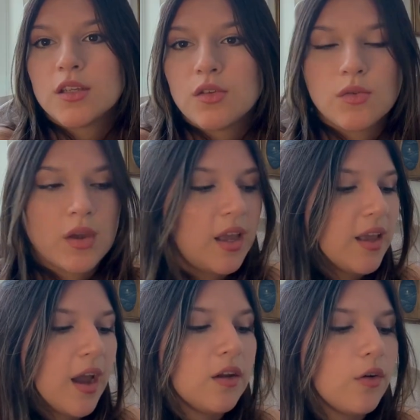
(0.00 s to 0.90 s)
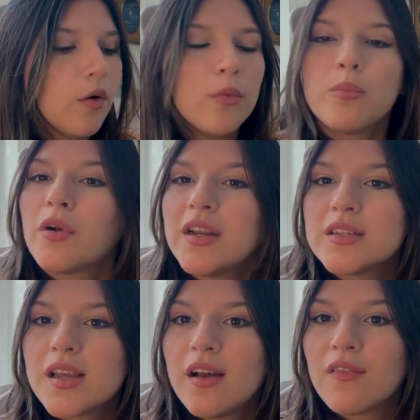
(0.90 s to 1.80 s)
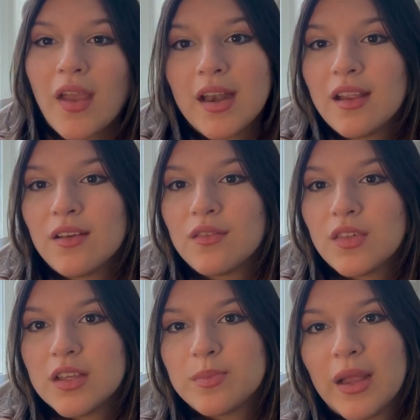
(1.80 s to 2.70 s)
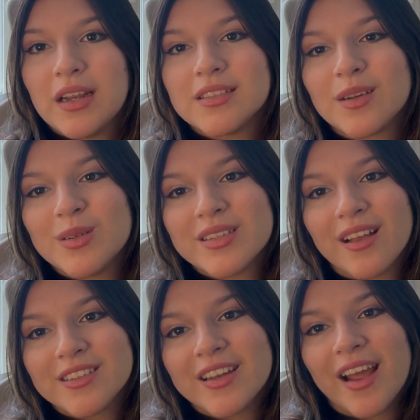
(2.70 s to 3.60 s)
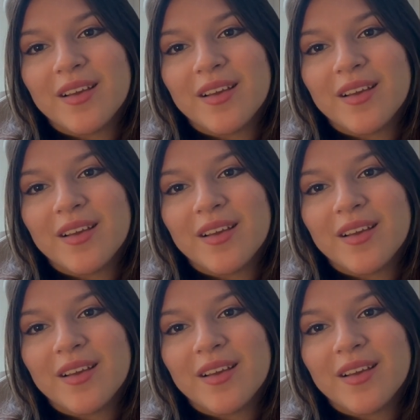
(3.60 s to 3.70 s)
You can get your own print of any of these paintings that we saw today.